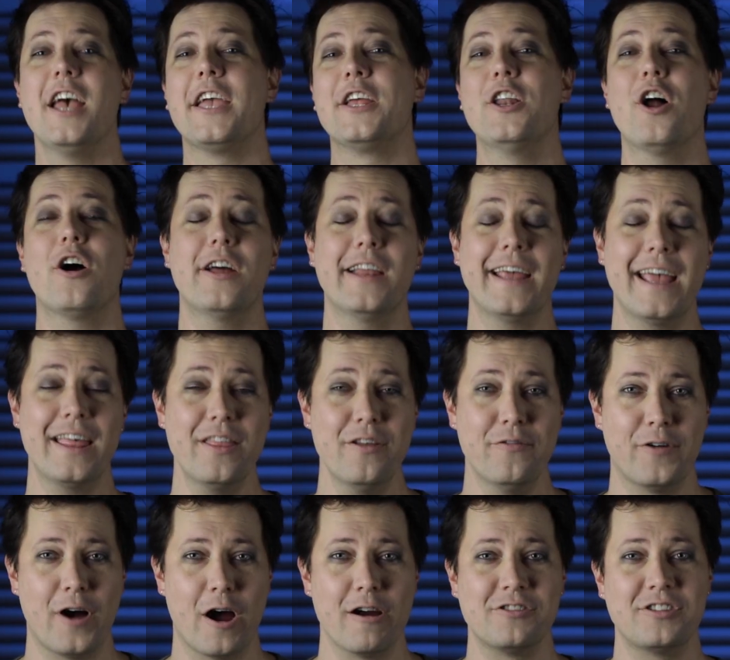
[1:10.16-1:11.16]
you're not going to get the
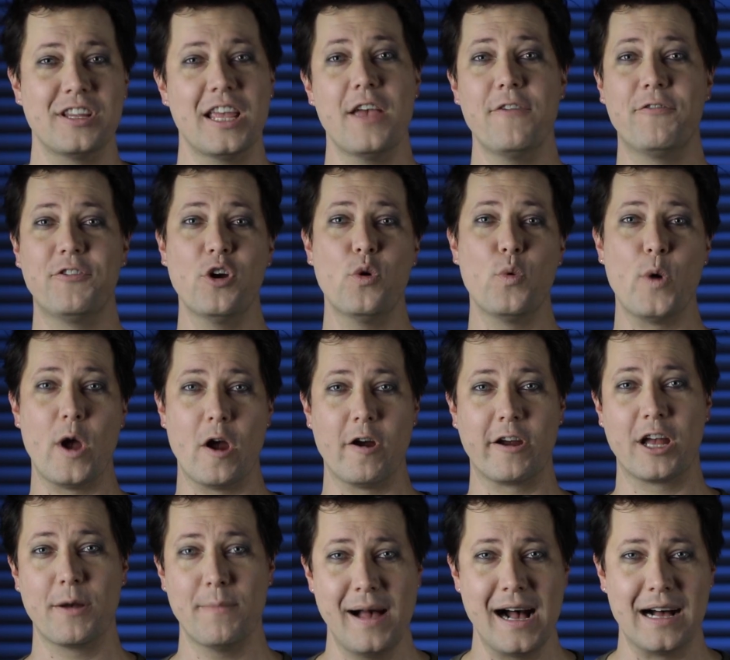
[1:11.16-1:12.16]
virus if you're wearing
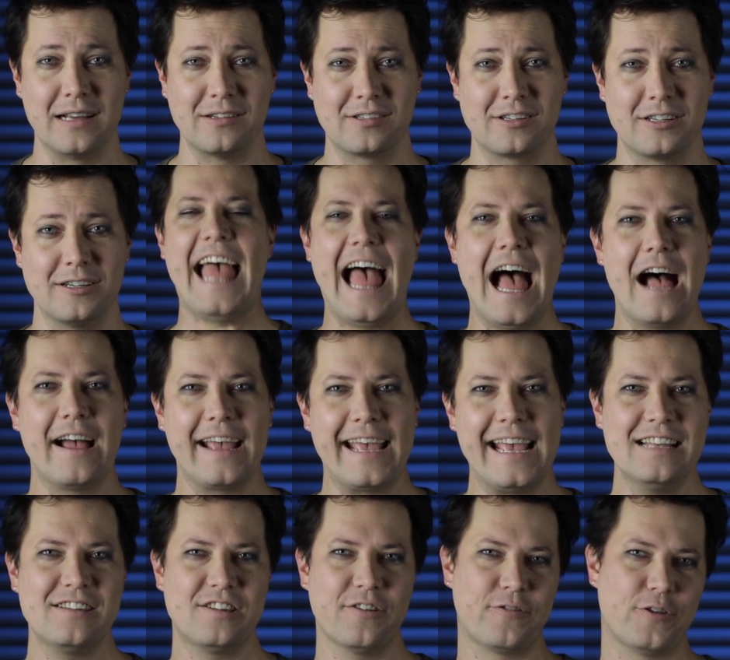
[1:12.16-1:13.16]
a mask. Now
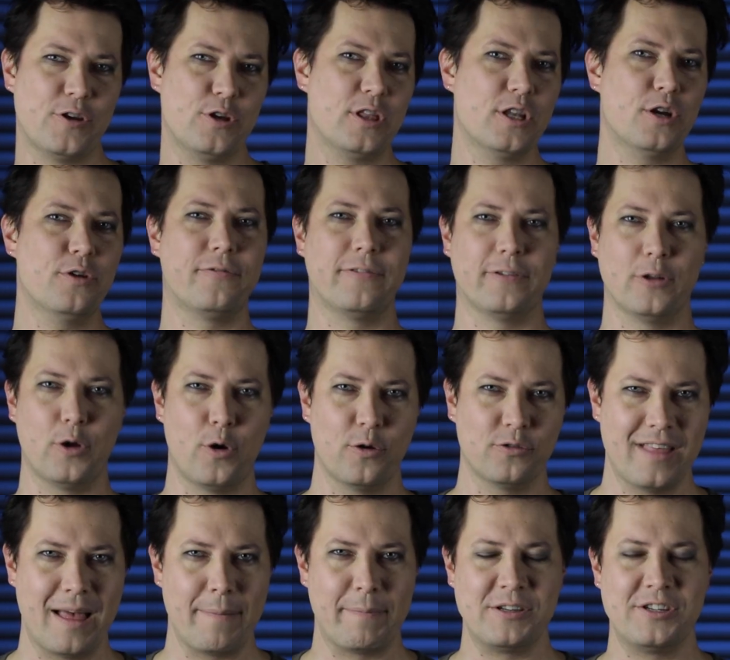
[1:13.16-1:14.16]
here's a few little flaws of
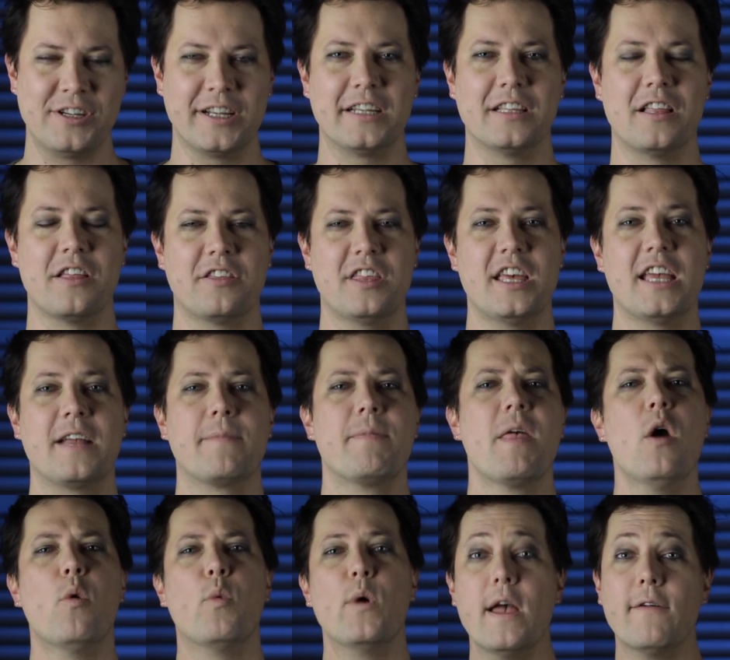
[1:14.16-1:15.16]
that particular thing.
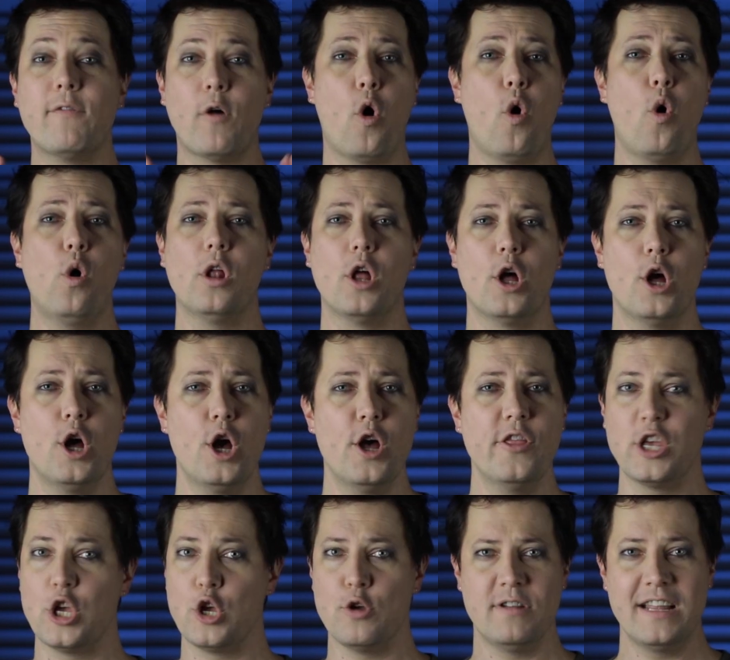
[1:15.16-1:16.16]
We have all heard
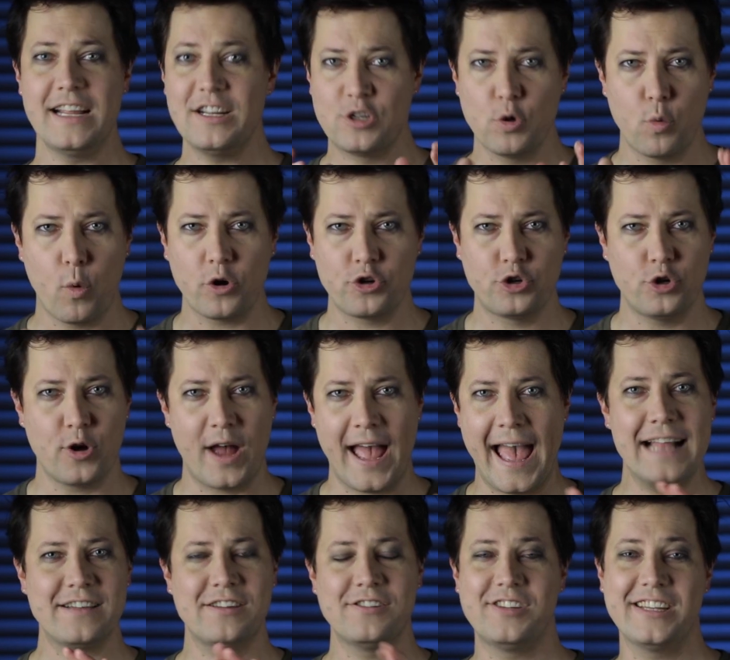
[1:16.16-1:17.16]
that you need to wash your
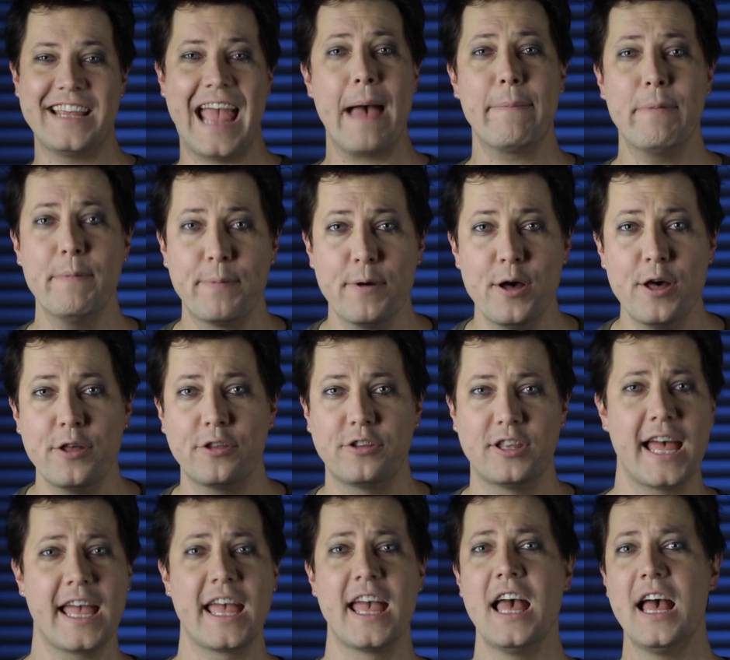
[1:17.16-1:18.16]
hands and sing happy
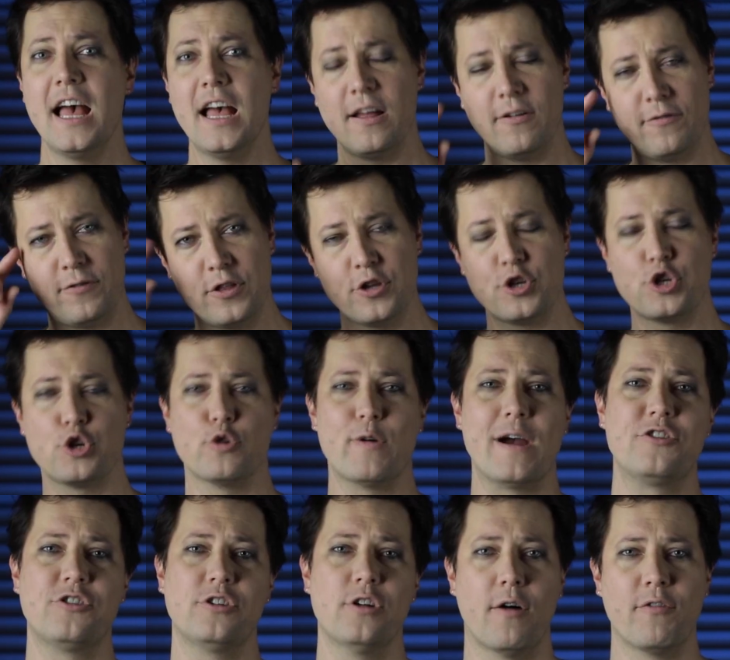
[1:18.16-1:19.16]
birthday for the
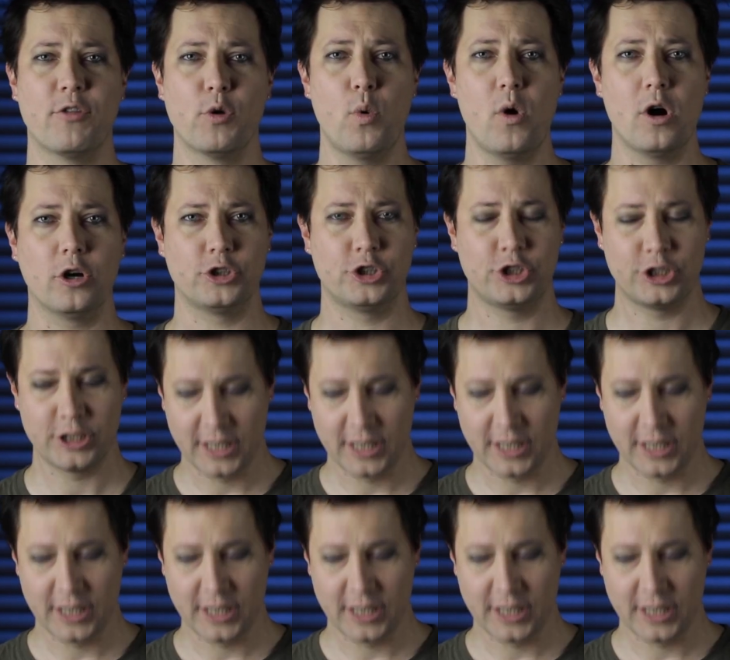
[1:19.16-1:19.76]
duration of the wash.